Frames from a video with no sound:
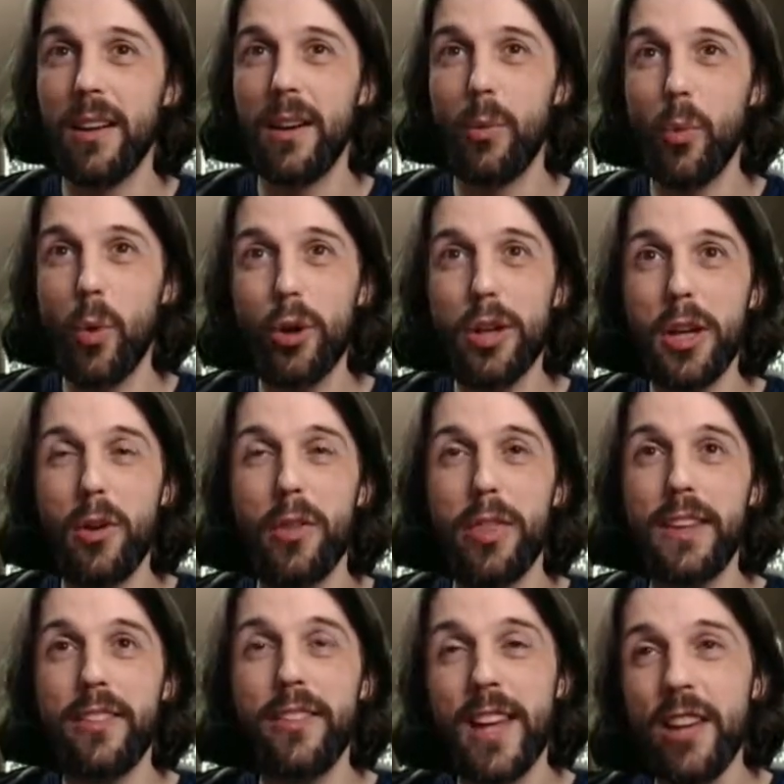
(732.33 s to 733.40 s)
working on
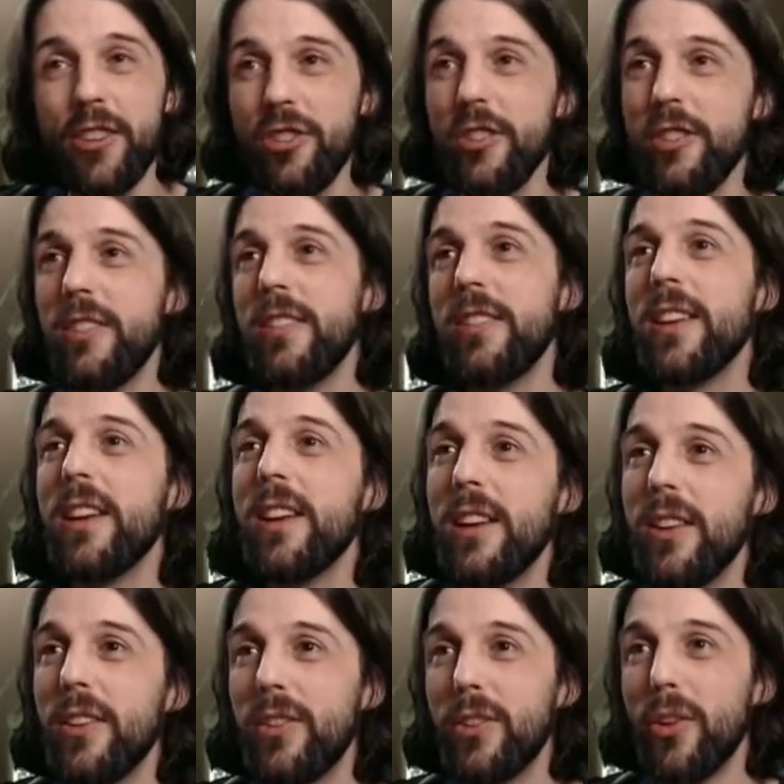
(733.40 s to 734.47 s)
these stations.
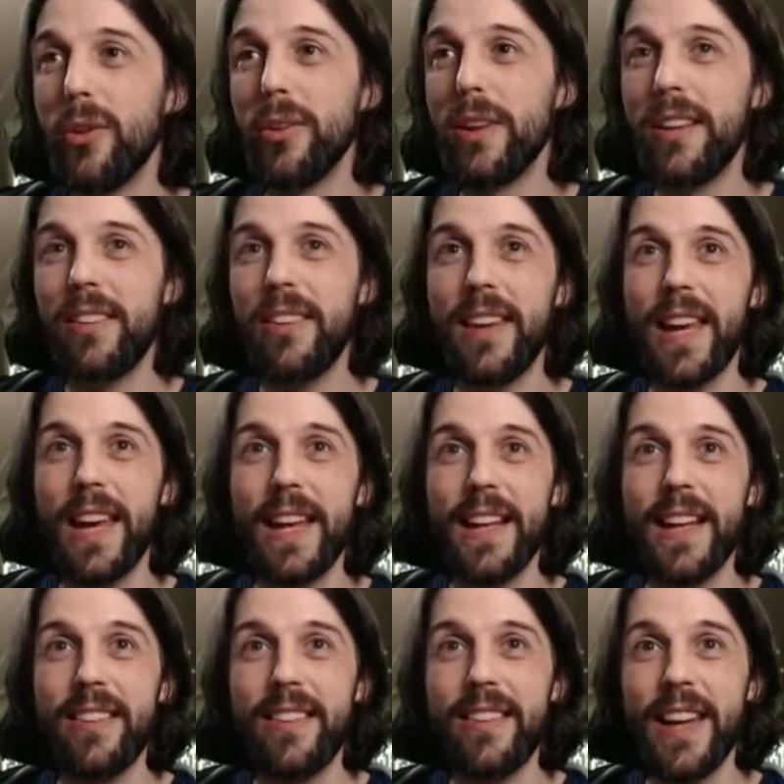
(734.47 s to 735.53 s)
So let's
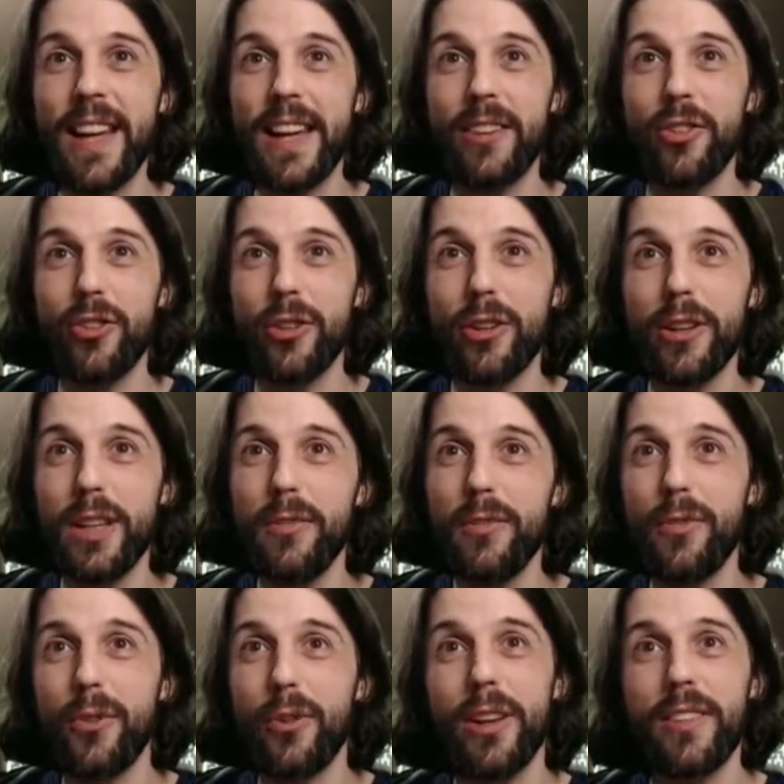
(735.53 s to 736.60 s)
take Geordie
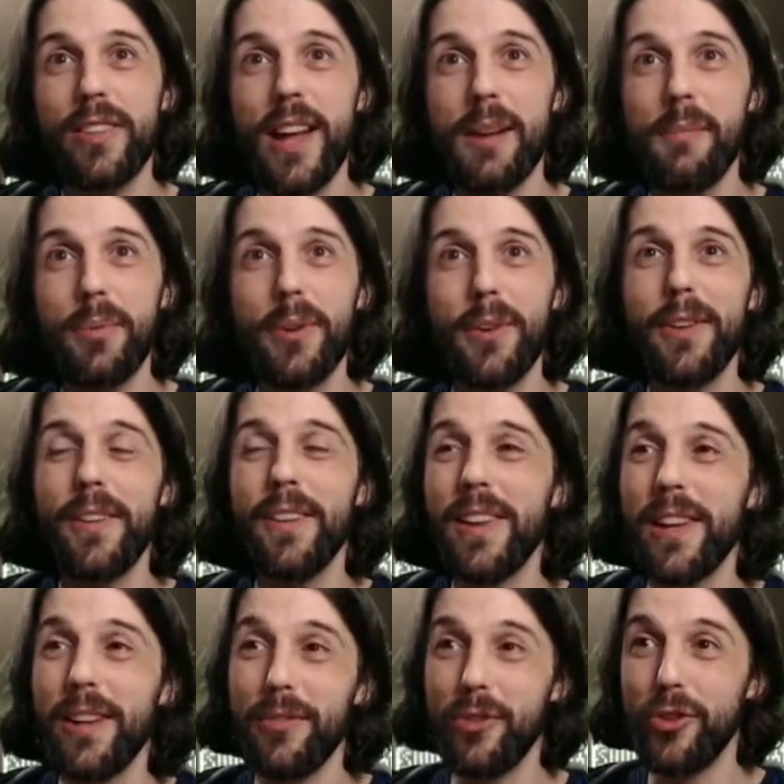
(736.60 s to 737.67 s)
for
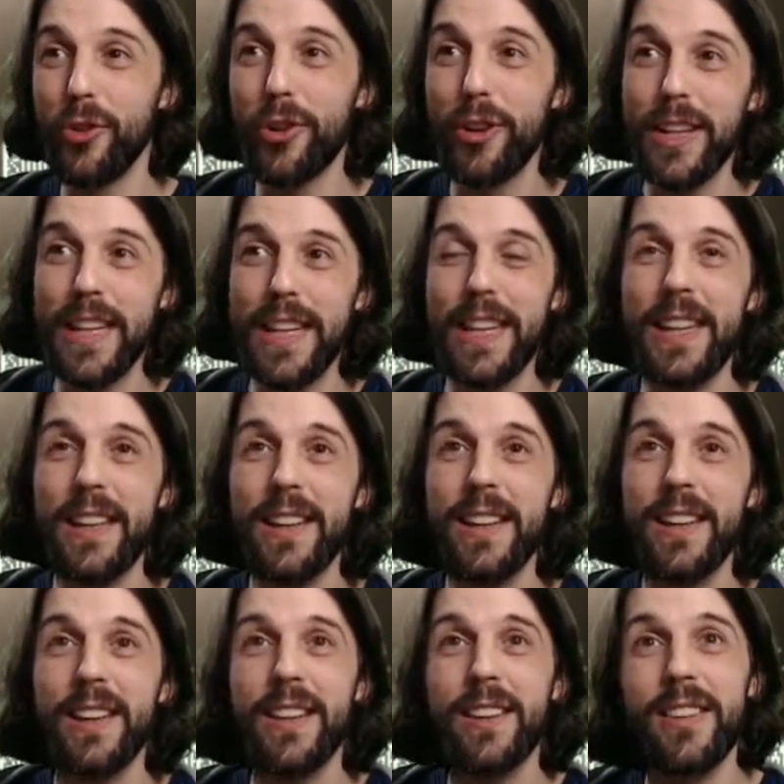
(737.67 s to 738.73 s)
example. If Geordie
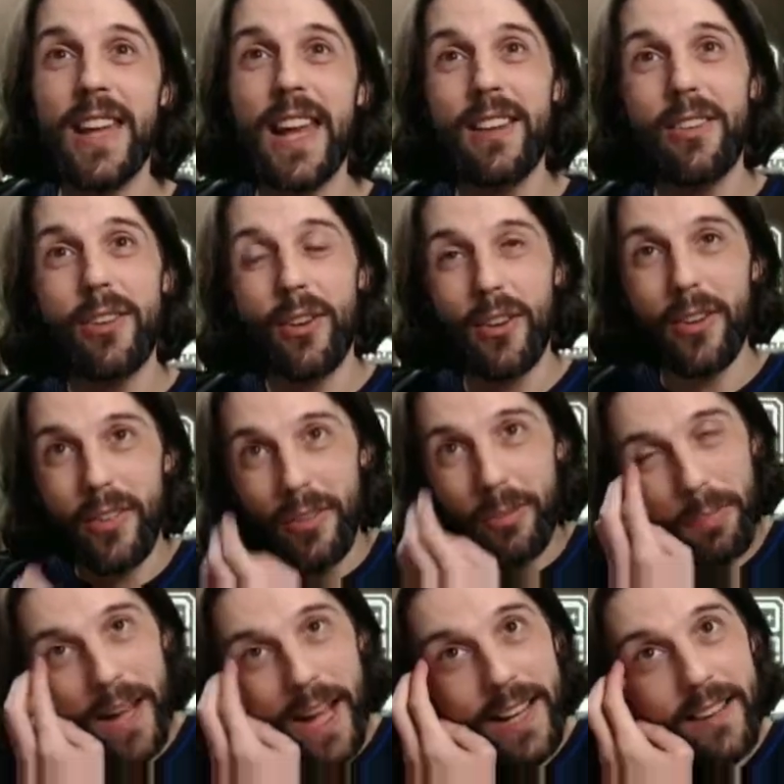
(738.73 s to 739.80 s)
stays on
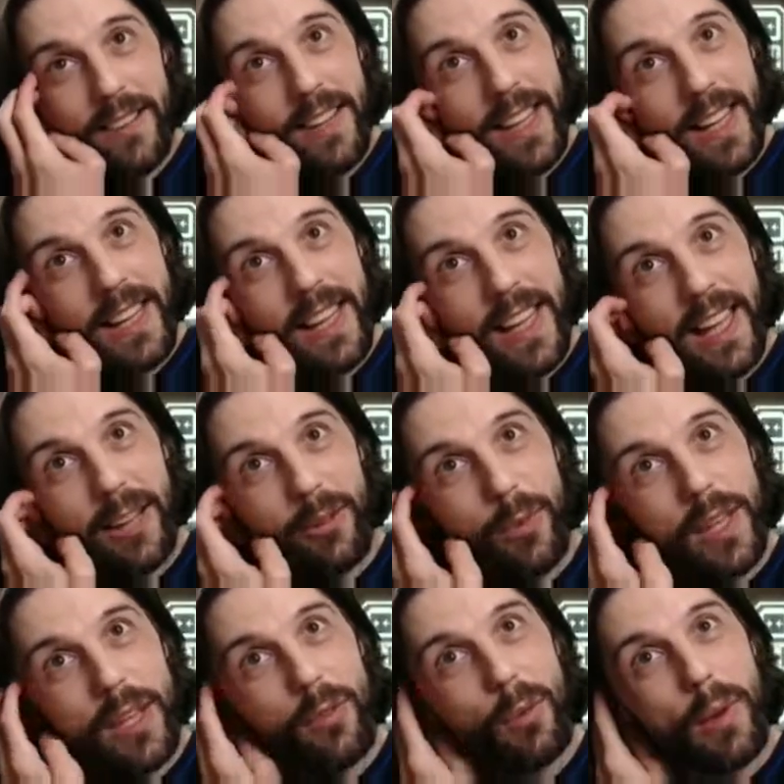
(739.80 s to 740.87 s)
piloting and
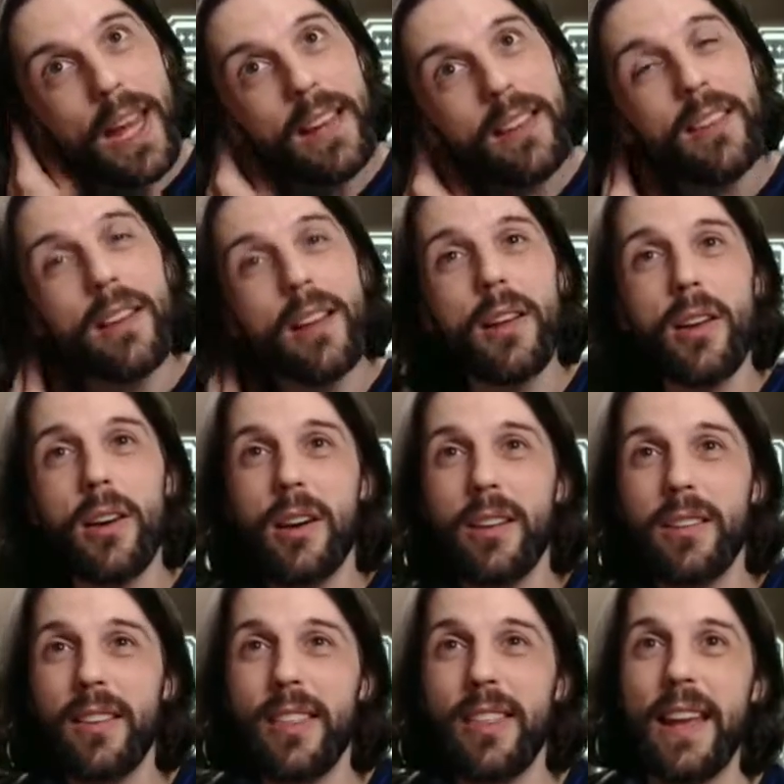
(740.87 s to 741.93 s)
we evade a
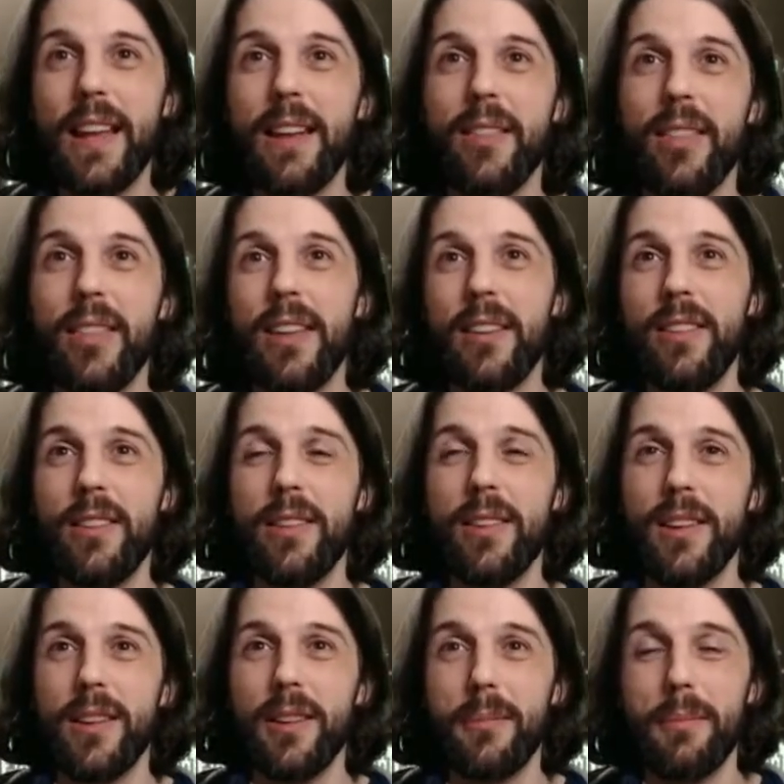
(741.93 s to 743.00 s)
lot, then this
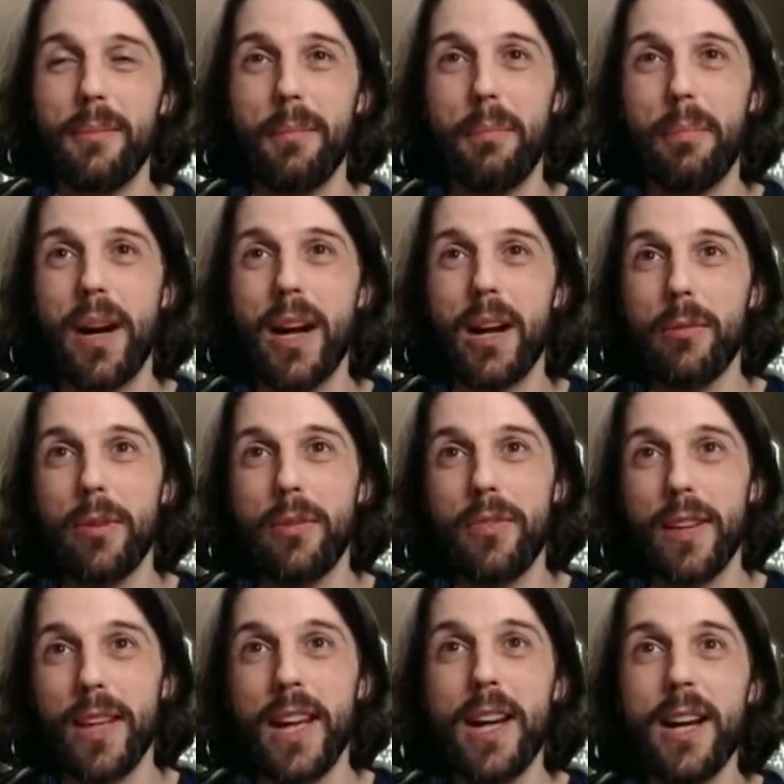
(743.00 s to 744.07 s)
bar will
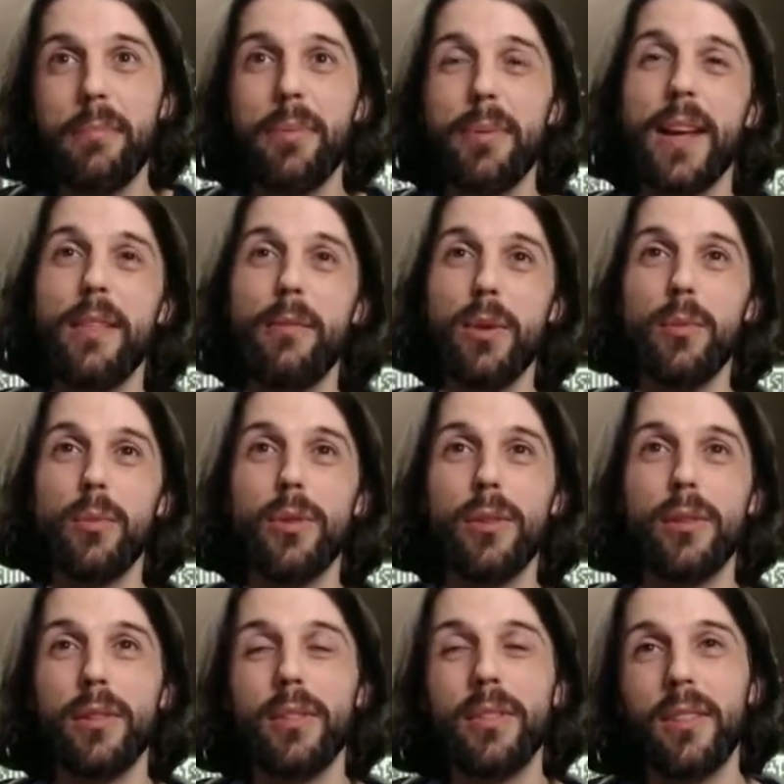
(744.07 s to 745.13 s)
fill up and we will